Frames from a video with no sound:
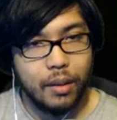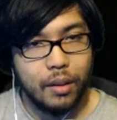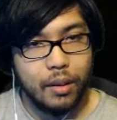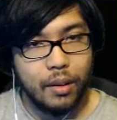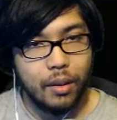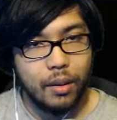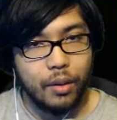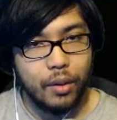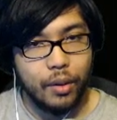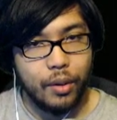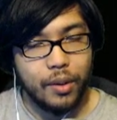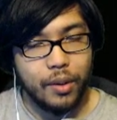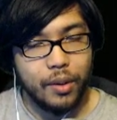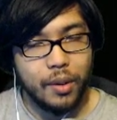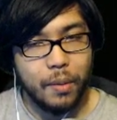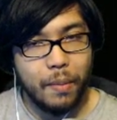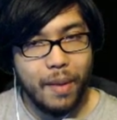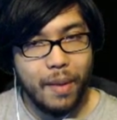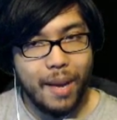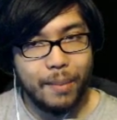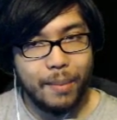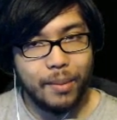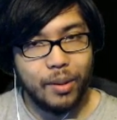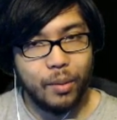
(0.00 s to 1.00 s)
Use the
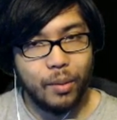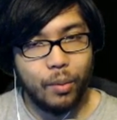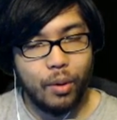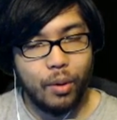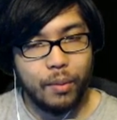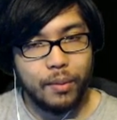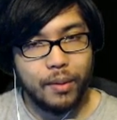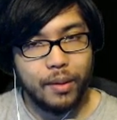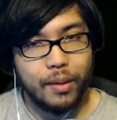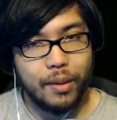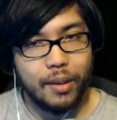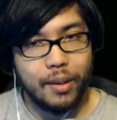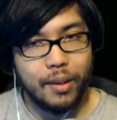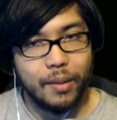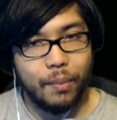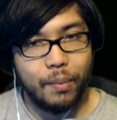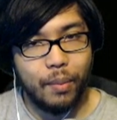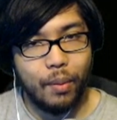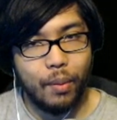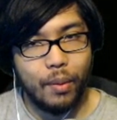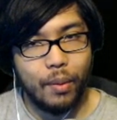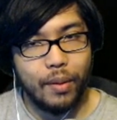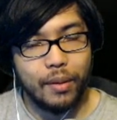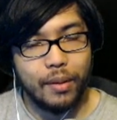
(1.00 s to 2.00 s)
map to warp to these
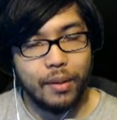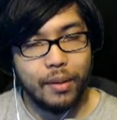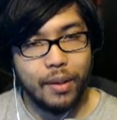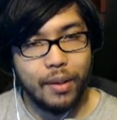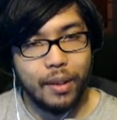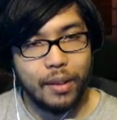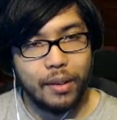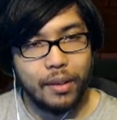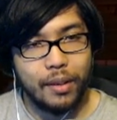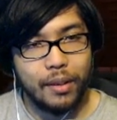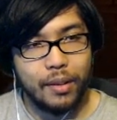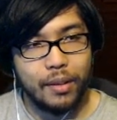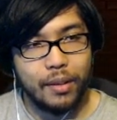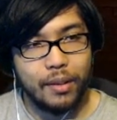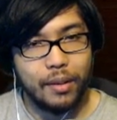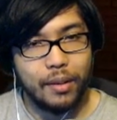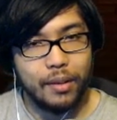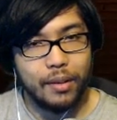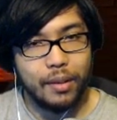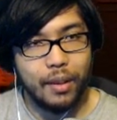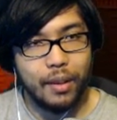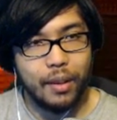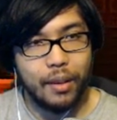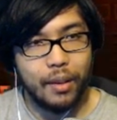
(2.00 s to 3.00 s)
points. Yes,
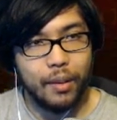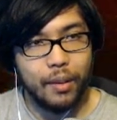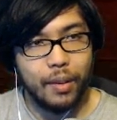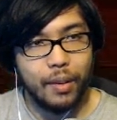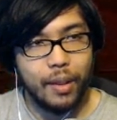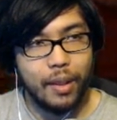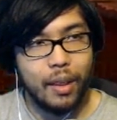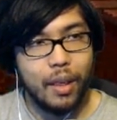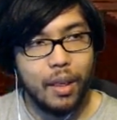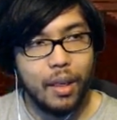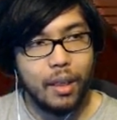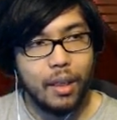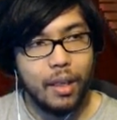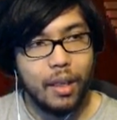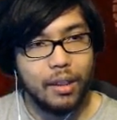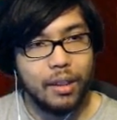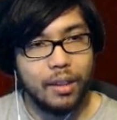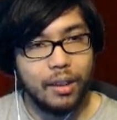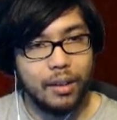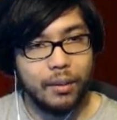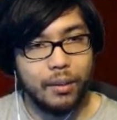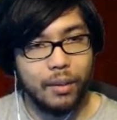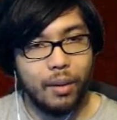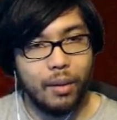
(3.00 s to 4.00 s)
I know that. Let's
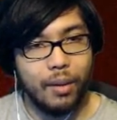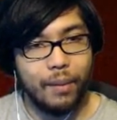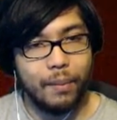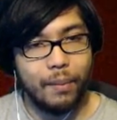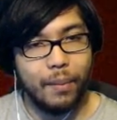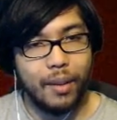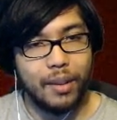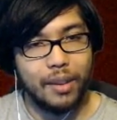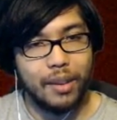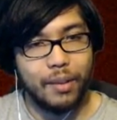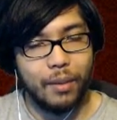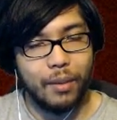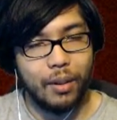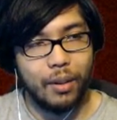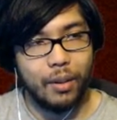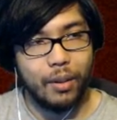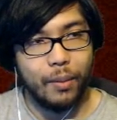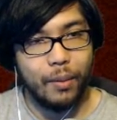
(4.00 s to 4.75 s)
just go ahead and buy some armor